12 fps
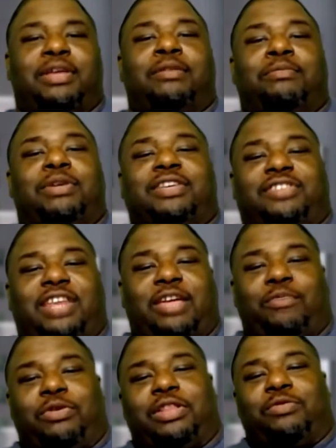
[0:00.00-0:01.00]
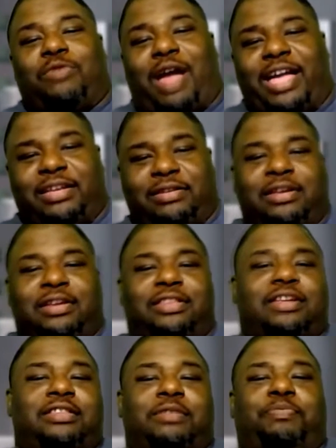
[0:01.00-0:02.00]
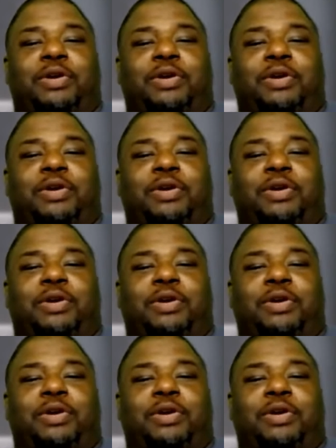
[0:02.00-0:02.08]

Be- because it ain't really right. The,